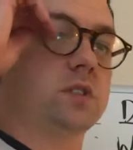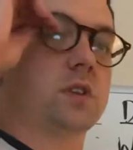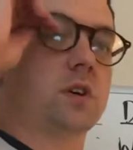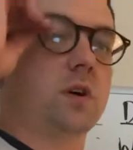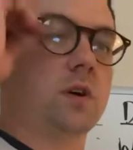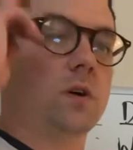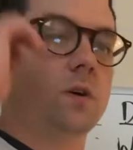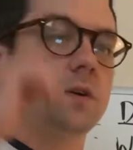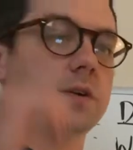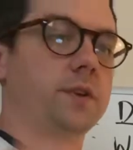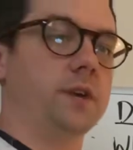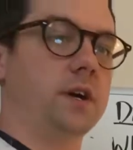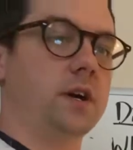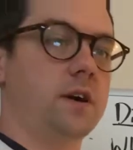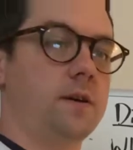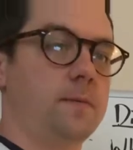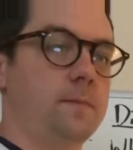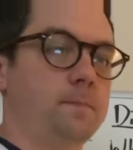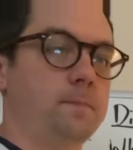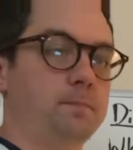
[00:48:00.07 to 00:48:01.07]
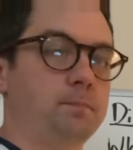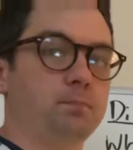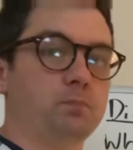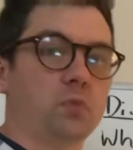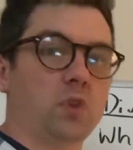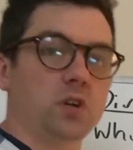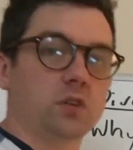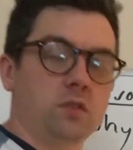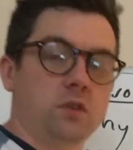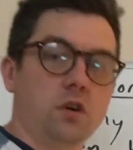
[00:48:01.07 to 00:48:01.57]
called
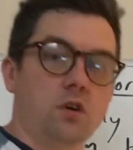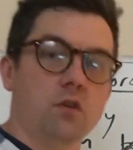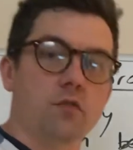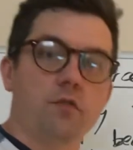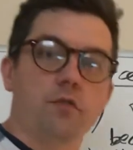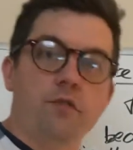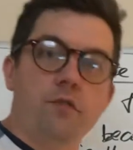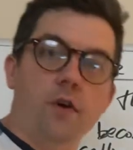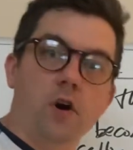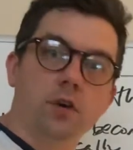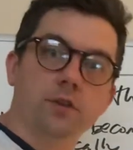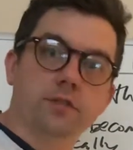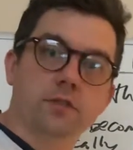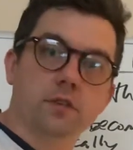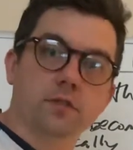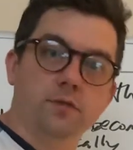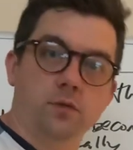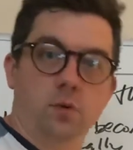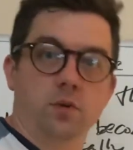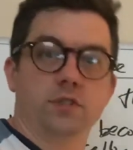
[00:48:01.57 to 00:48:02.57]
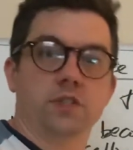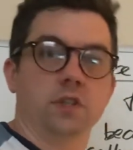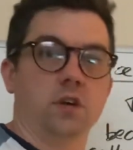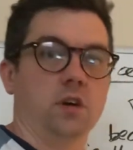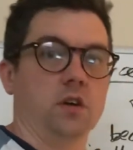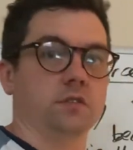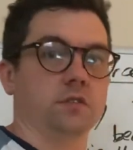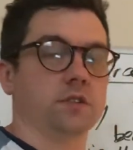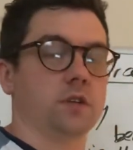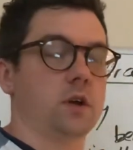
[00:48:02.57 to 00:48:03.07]
no-fault divorce
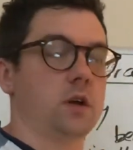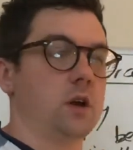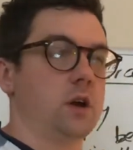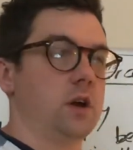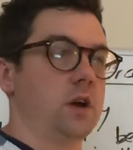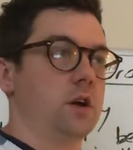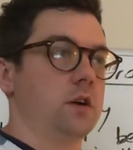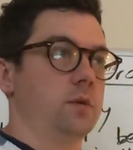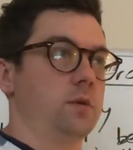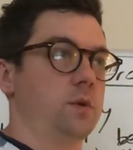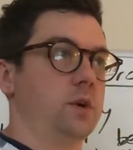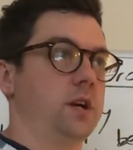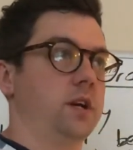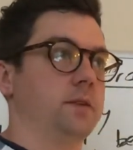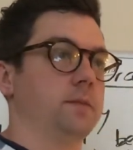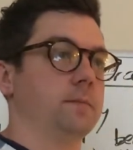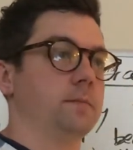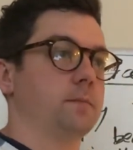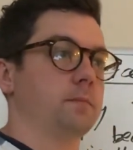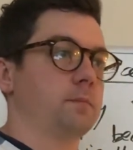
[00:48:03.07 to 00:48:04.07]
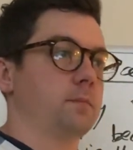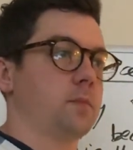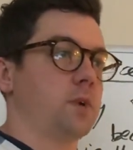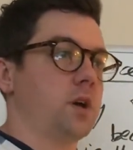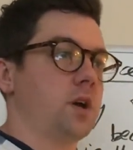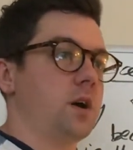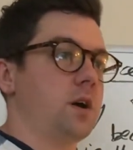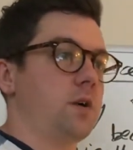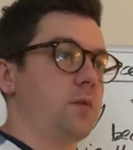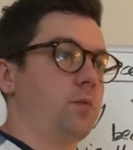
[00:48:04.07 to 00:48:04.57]
laws, right?
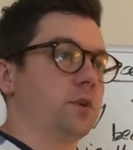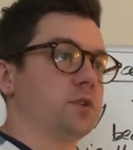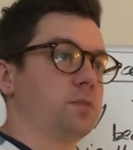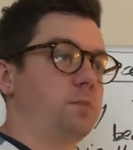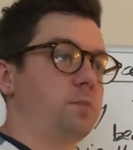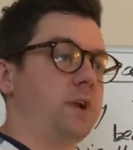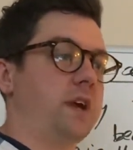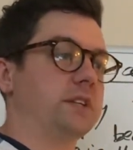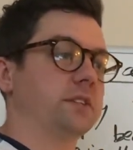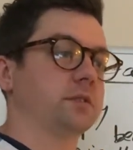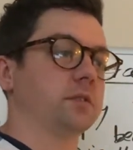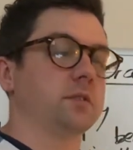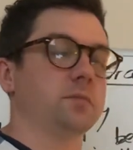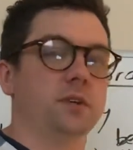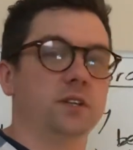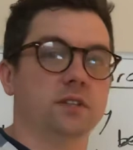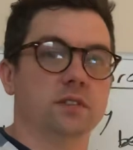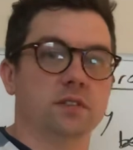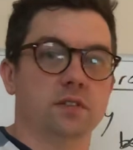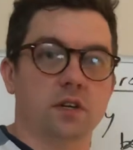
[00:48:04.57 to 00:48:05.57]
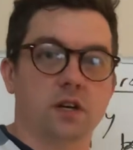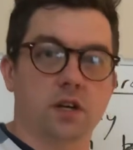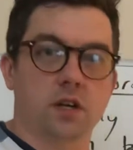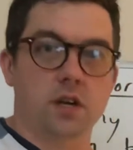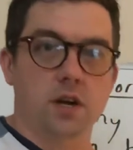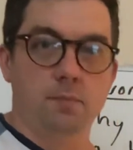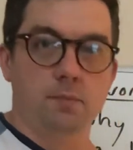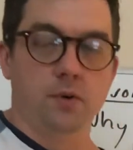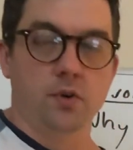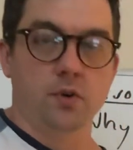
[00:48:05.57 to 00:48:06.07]
Which basically means a
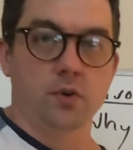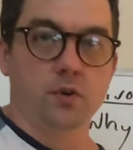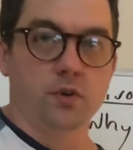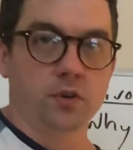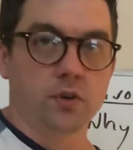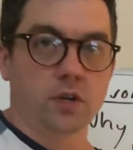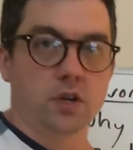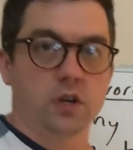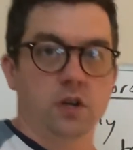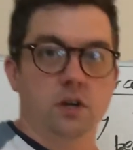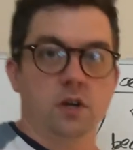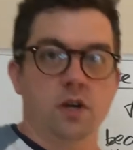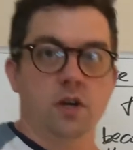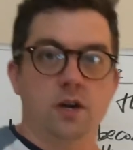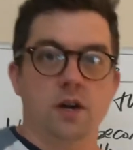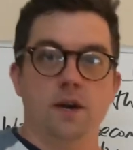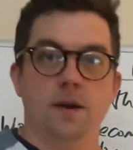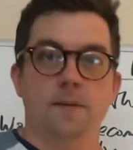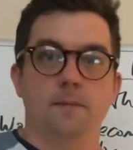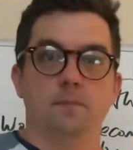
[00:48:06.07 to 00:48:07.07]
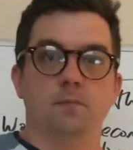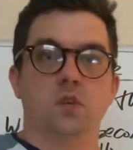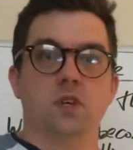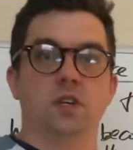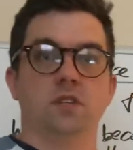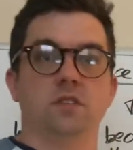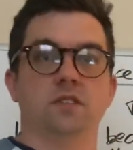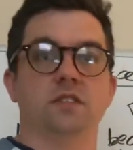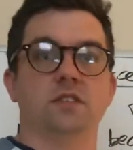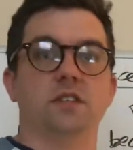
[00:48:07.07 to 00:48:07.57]
couple
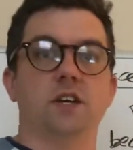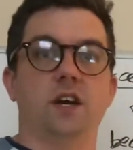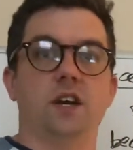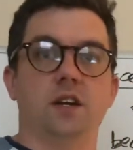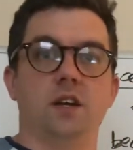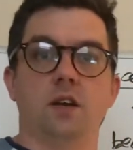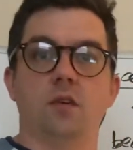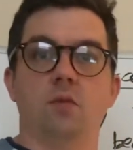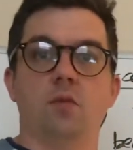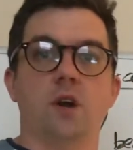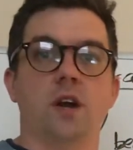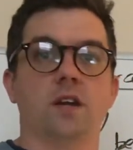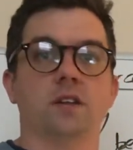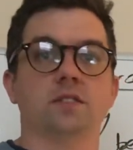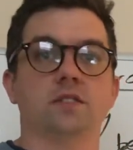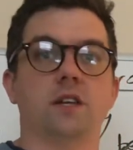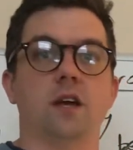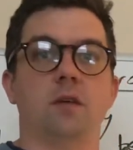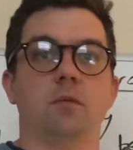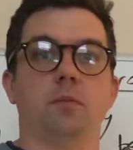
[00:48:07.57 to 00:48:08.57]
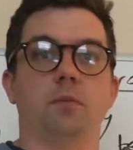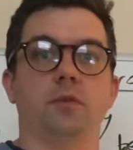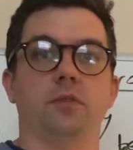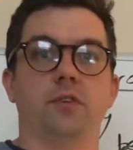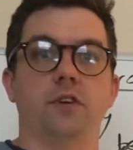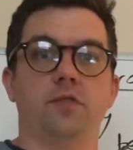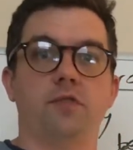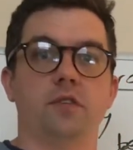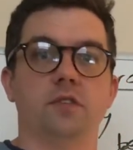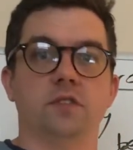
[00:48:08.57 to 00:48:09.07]
can cite irreconcilable
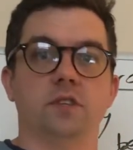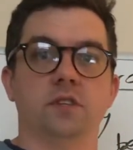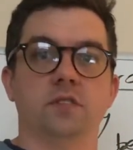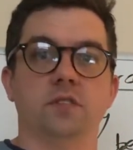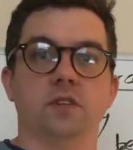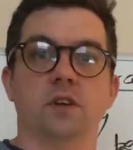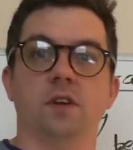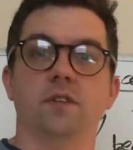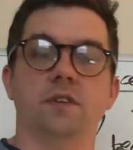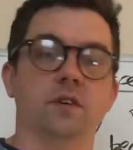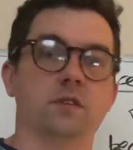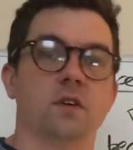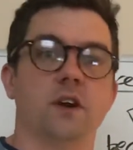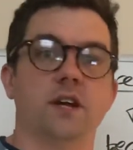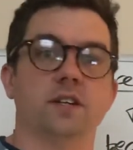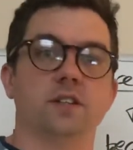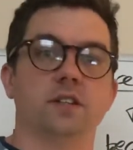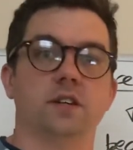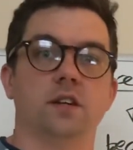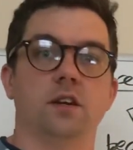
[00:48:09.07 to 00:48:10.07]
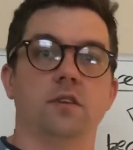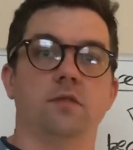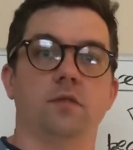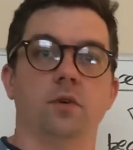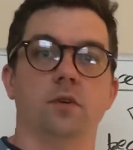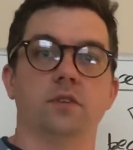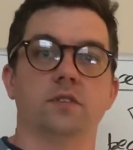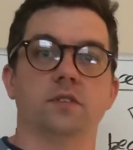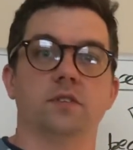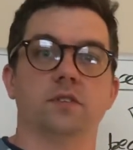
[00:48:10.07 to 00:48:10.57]
differences and they're granted a
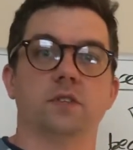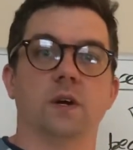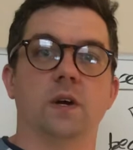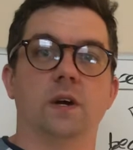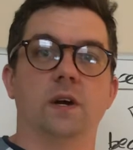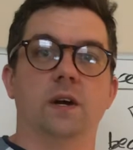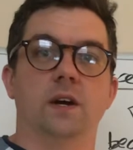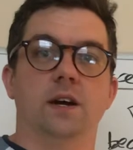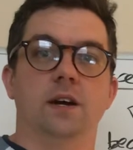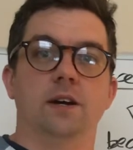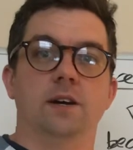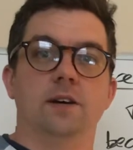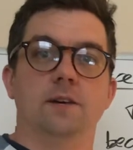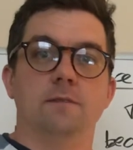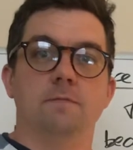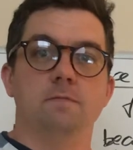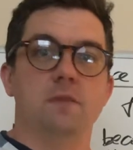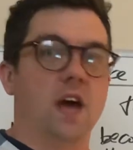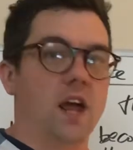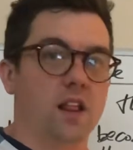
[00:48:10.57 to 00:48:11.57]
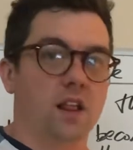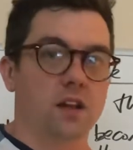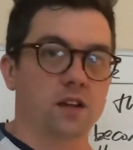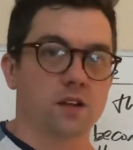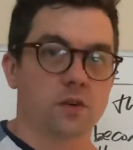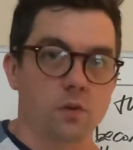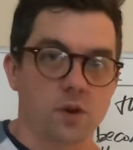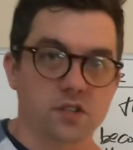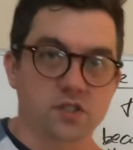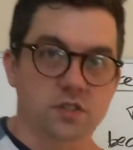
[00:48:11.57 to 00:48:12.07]
divorce. Not a lot of
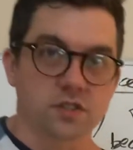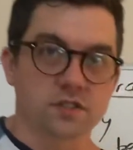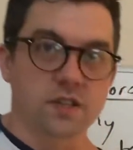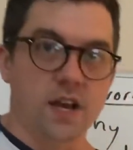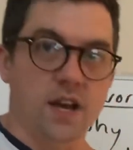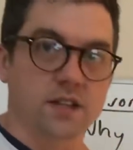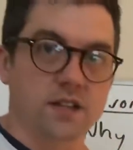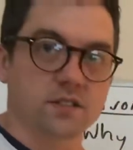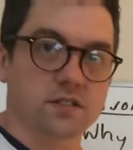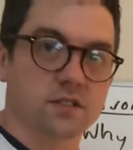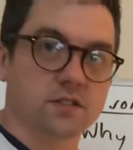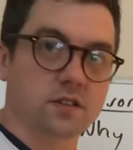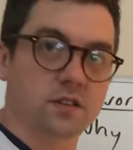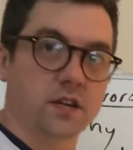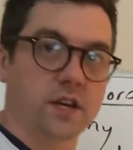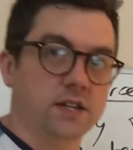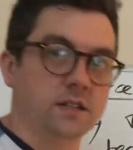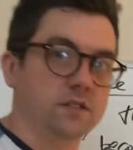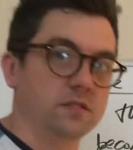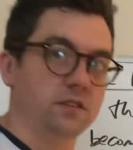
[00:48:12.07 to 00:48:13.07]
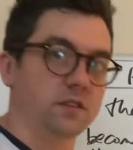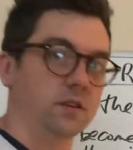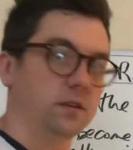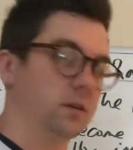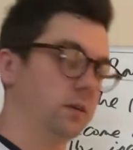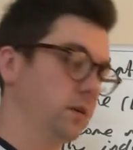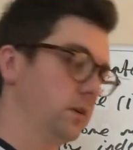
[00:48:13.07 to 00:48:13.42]
questions asked. It's a lot easier.